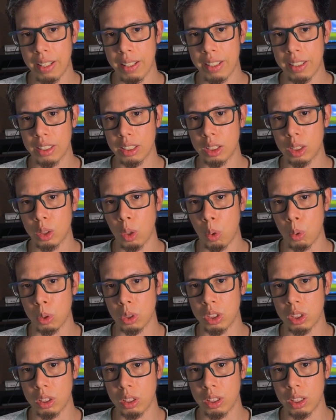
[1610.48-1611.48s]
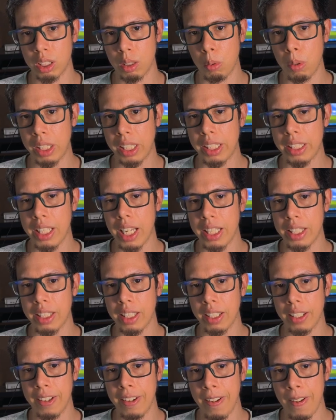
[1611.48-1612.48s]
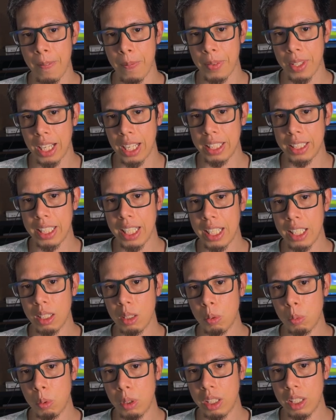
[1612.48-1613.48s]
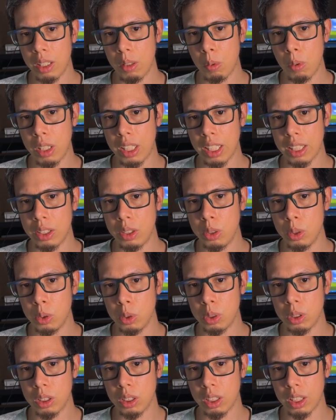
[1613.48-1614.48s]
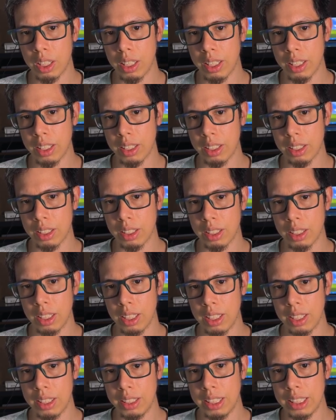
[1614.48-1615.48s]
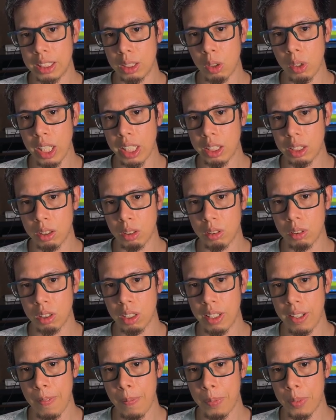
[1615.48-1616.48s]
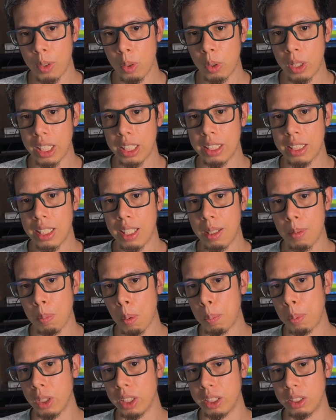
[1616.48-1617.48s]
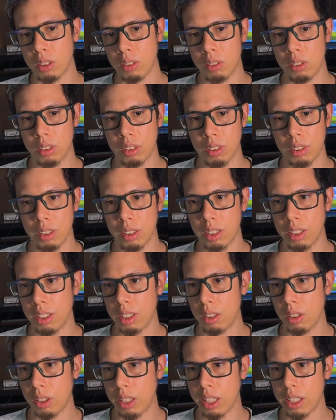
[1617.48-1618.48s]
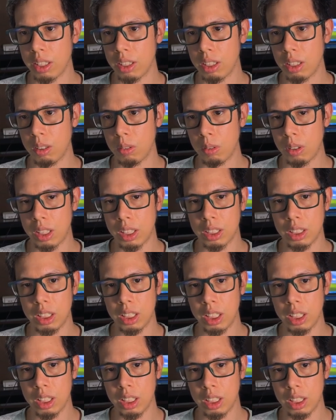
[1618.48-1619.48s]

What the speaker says: source Wikidata. And then we can use this connection to get the population. Okay, you can see.